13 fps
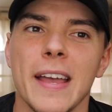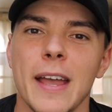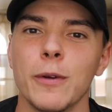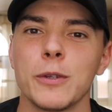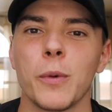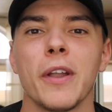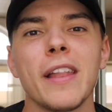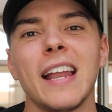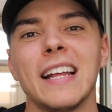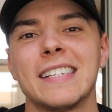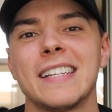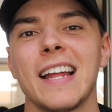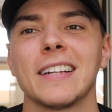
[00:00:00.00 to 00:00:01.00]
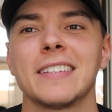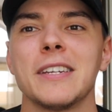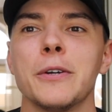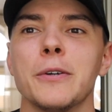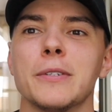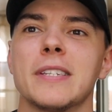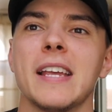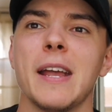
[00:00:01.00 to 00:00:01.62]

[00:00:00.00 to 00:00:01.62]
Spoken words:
it was one of the lads' stag do's.